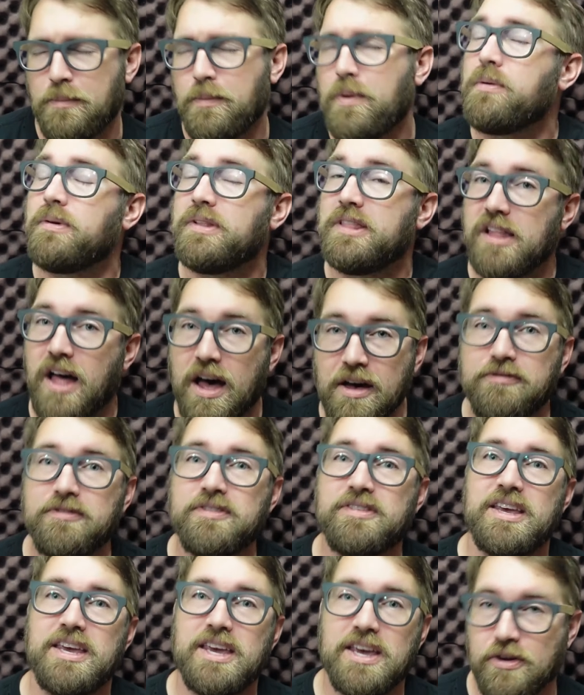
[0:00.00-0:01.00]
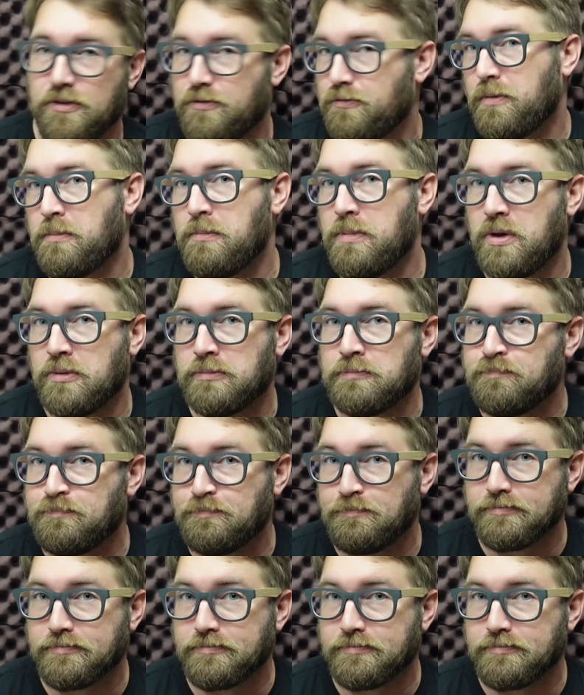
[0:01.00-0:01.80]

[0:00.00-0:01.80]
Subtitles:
We would love to hear from you.